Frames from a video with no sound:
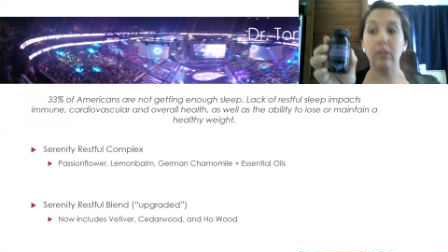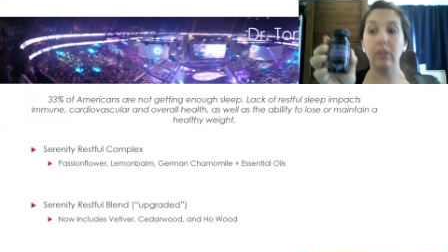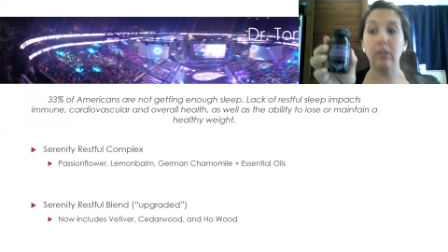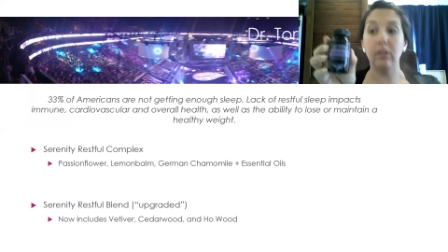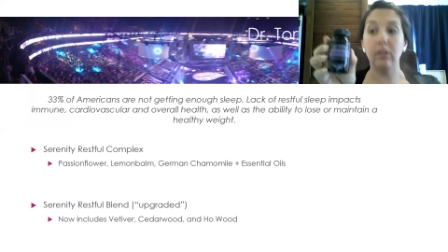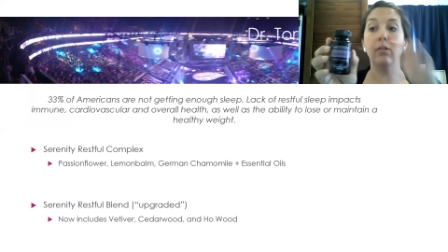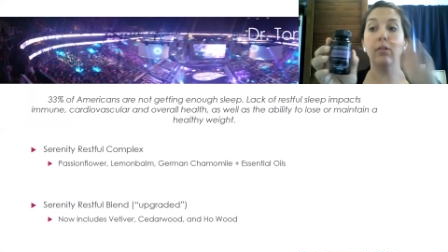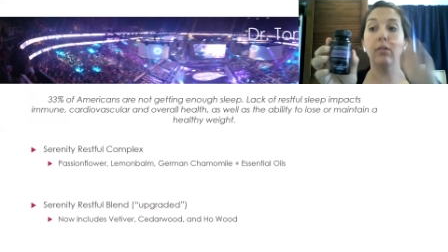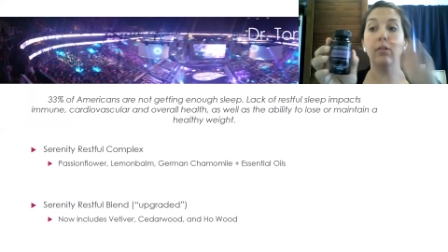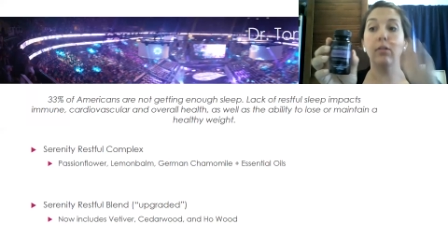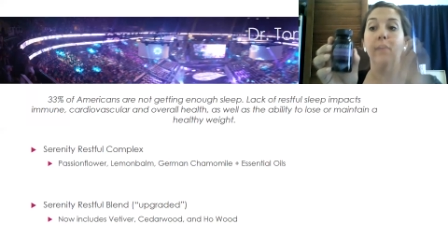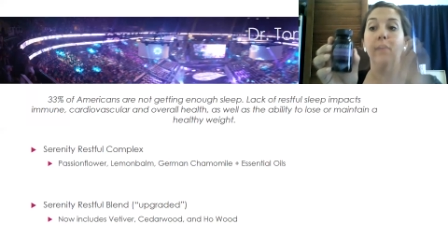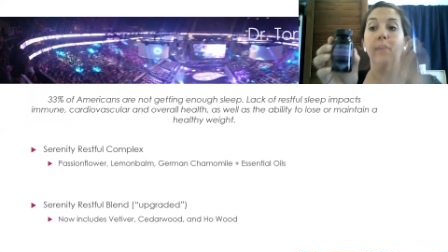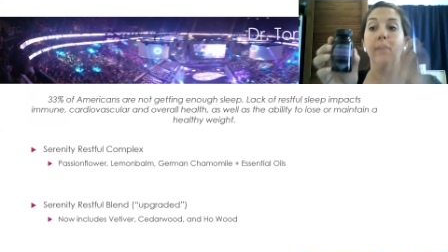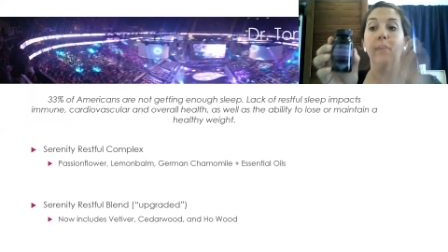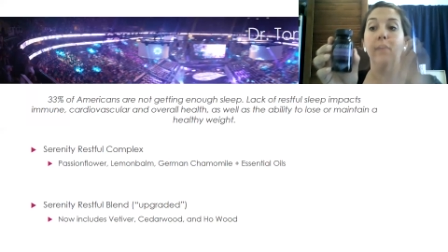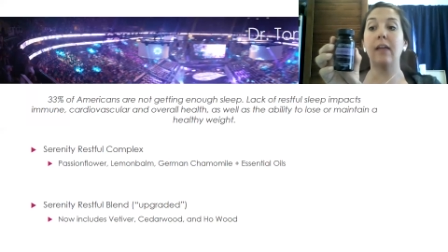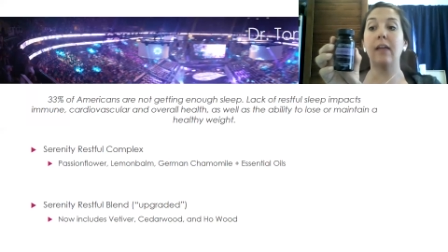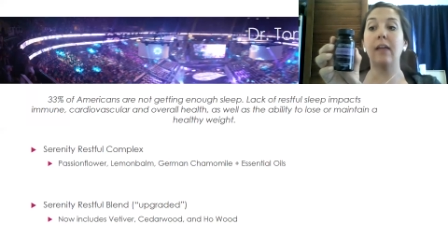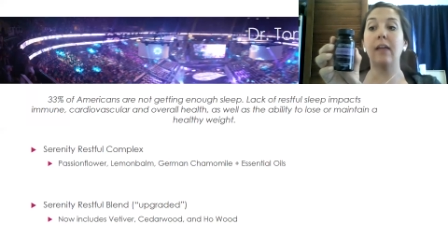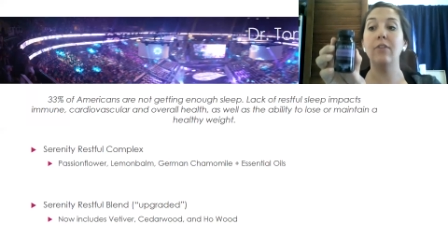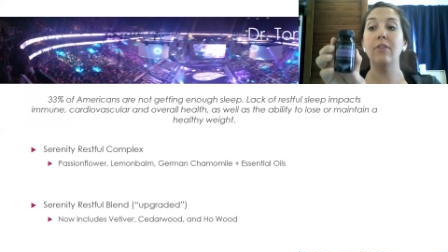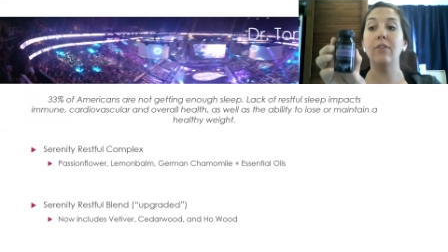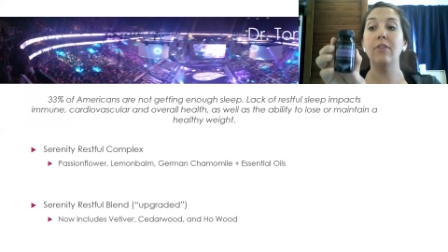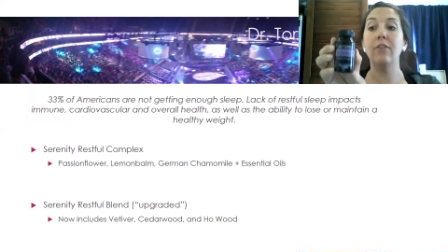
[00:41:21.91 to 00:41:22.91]
So it has a
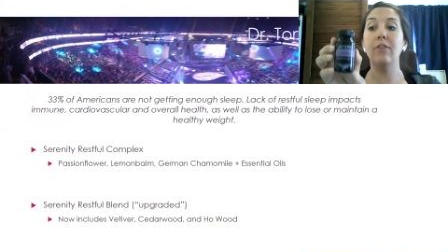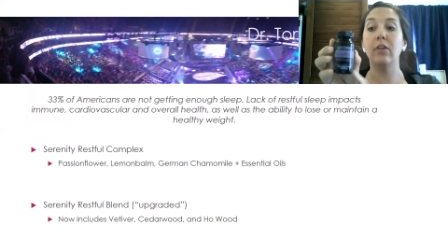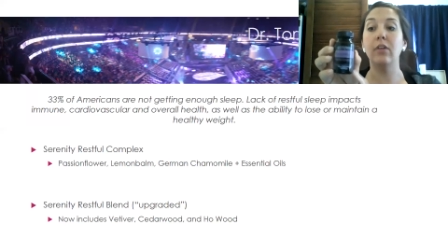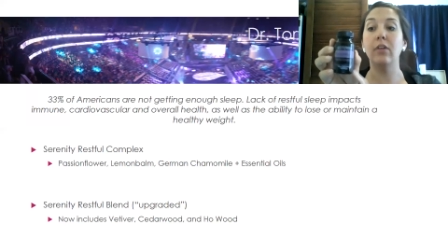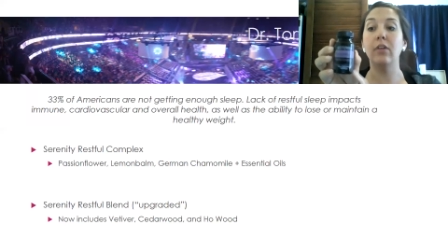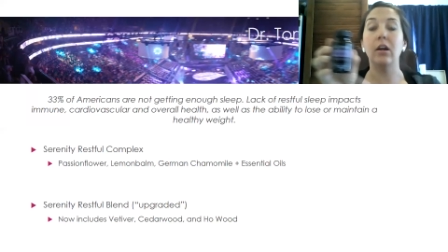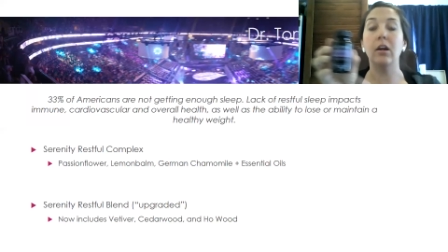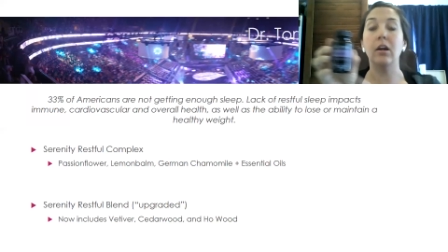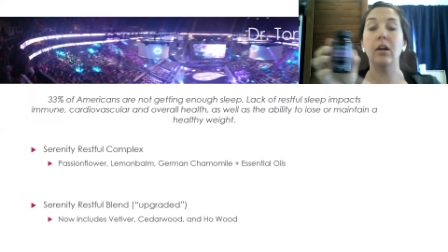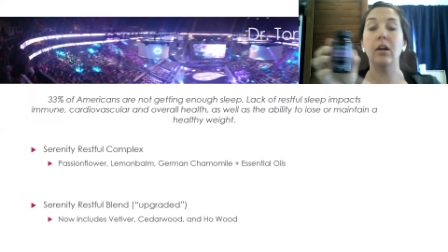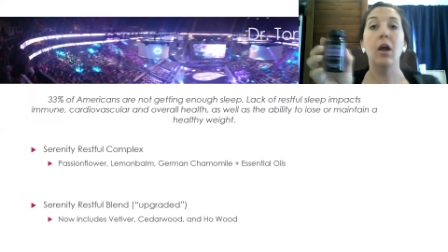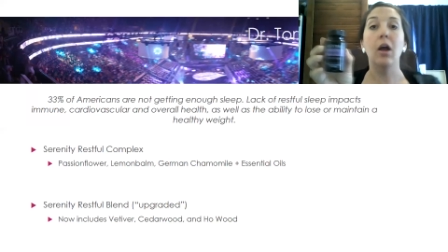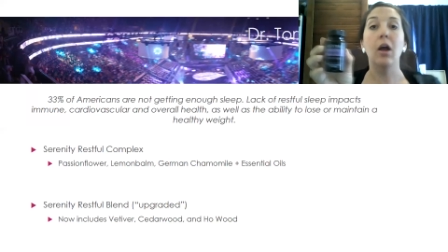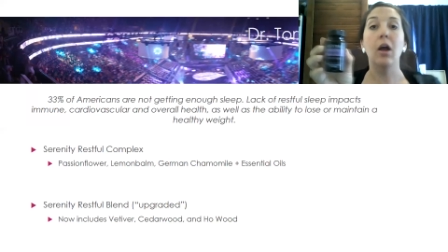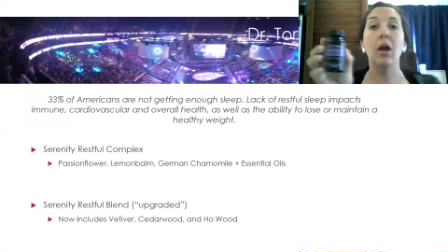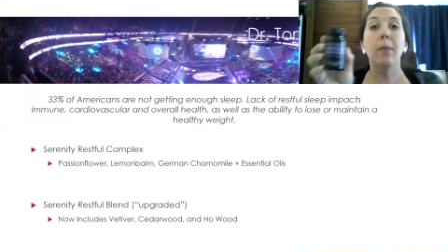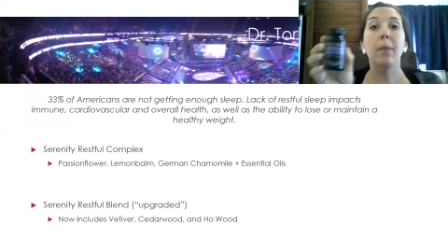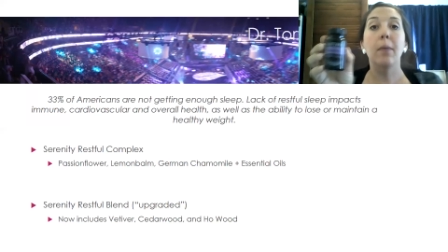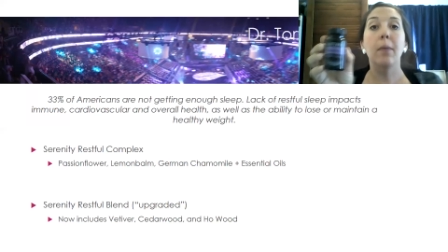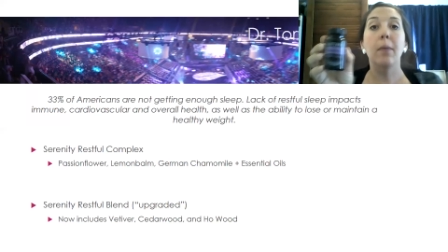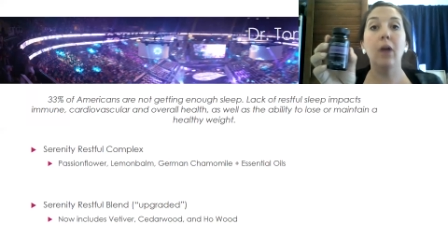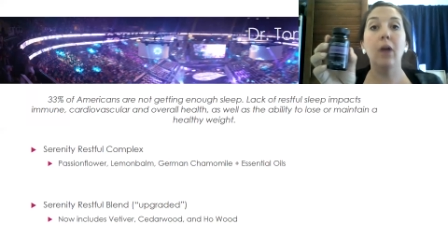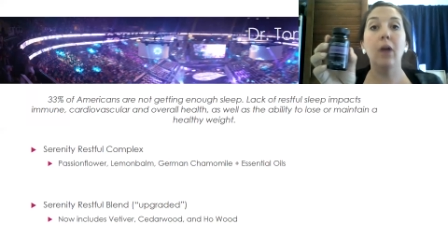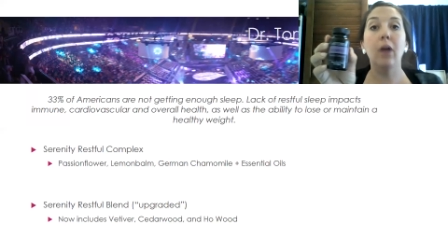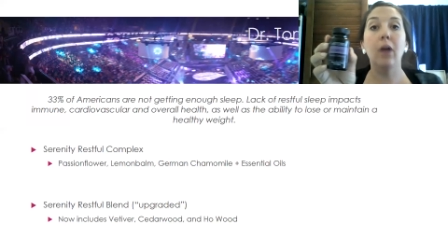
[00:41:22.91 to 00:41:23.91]
lavender in here, but
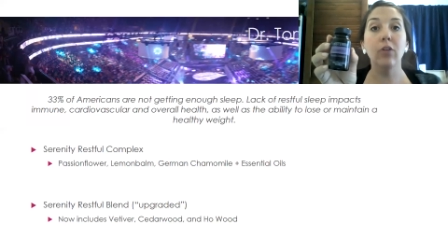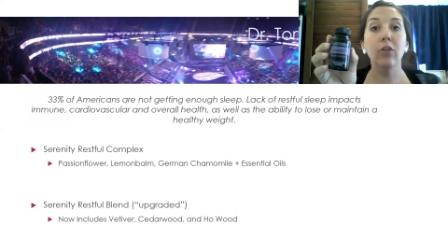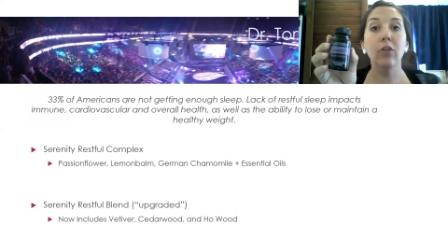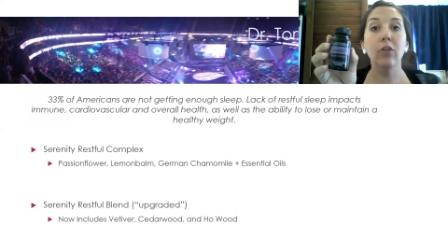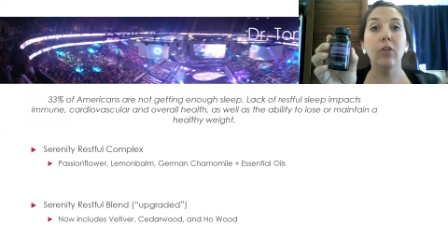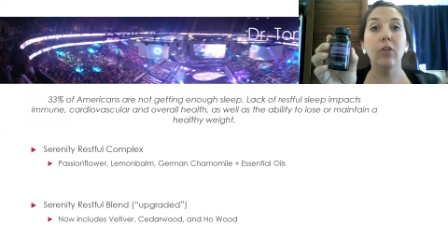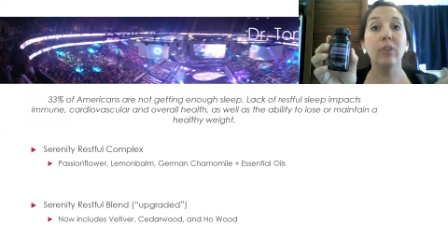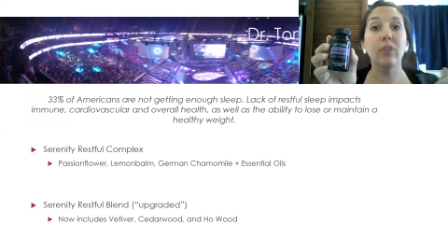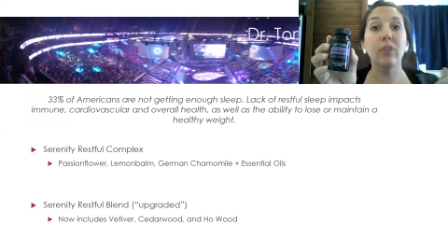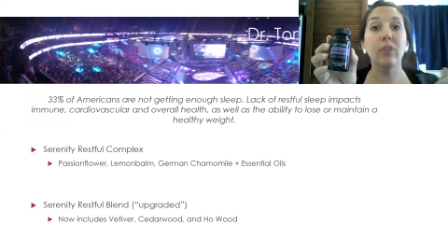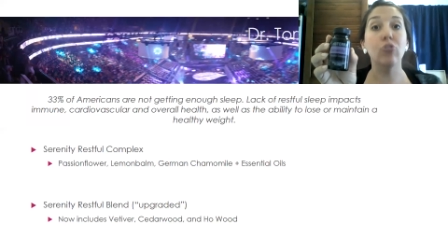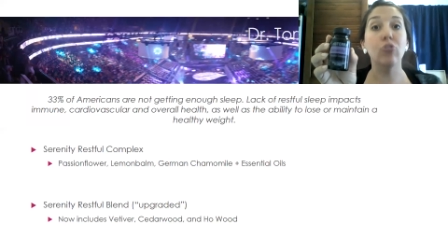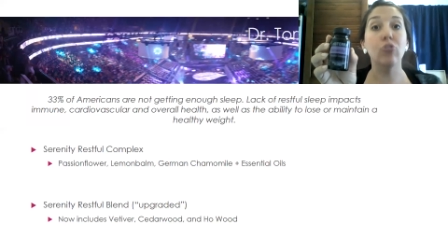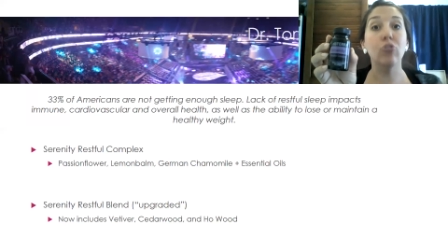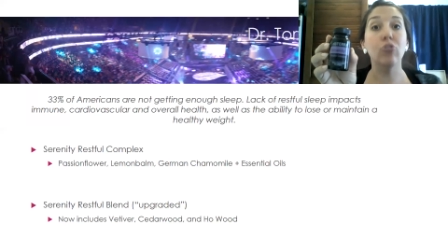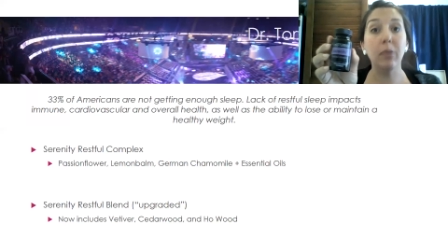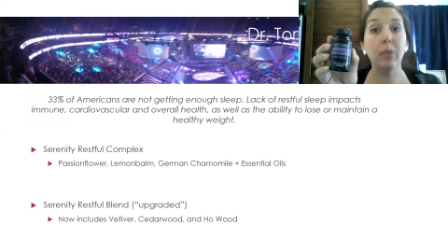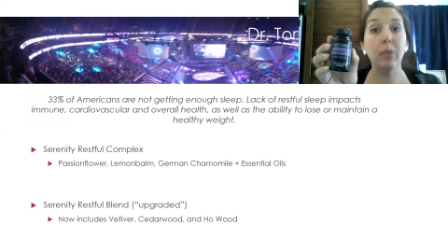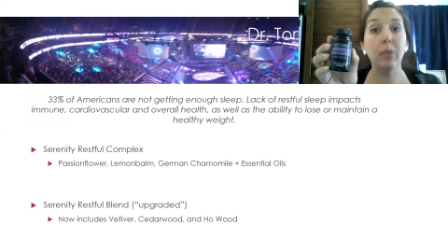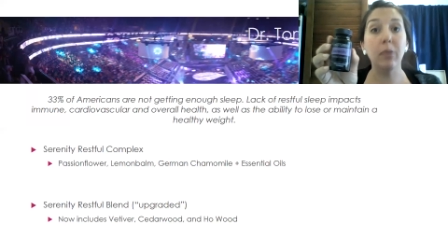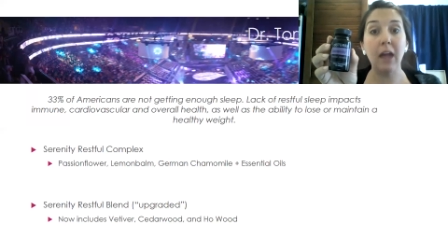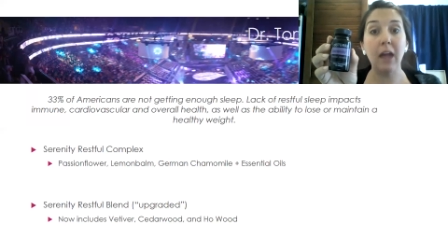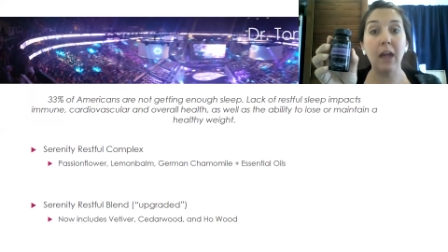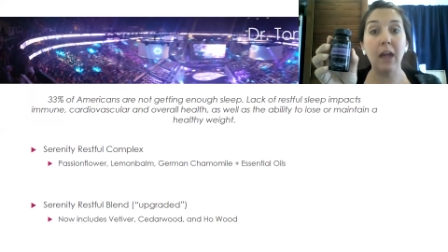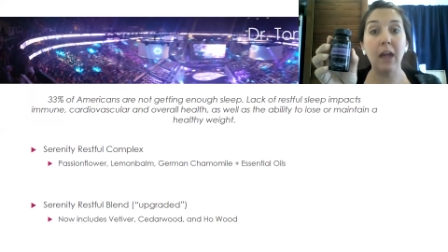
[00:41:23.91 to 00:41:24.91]
it also has German
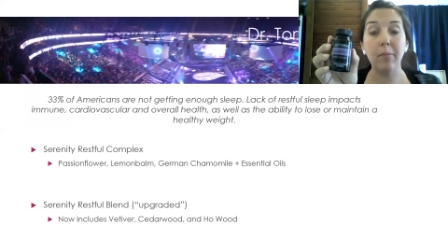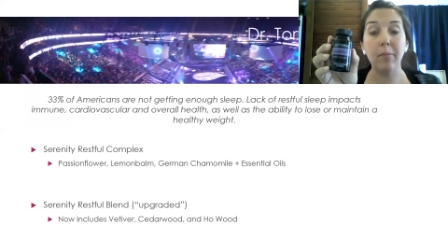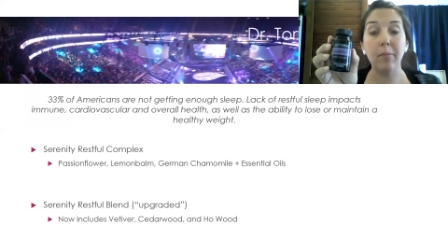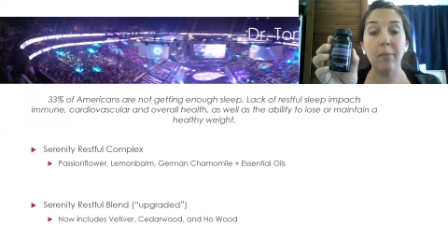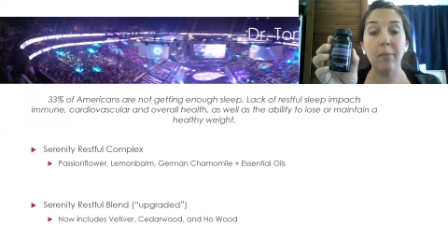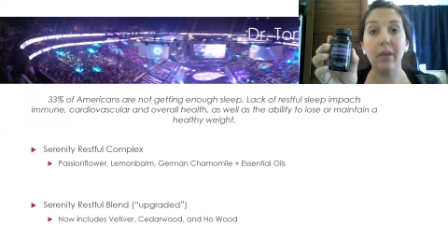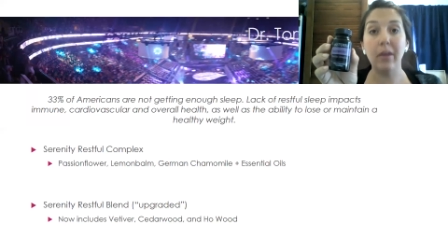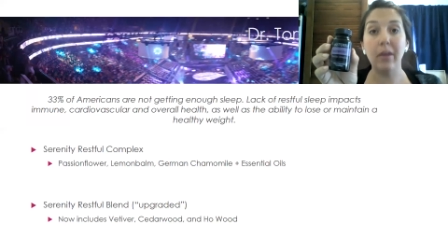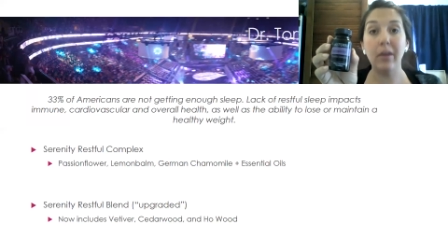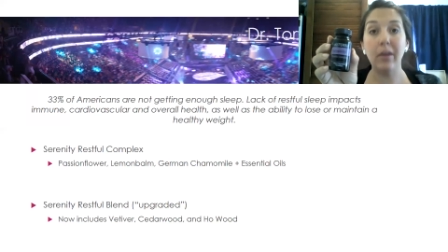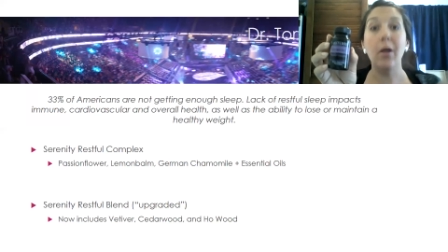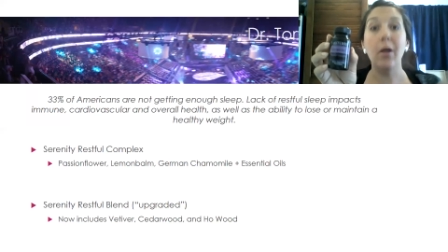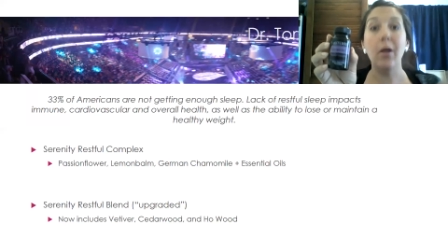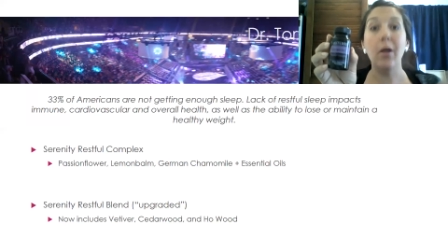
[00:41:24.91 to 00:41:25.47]
chamomile,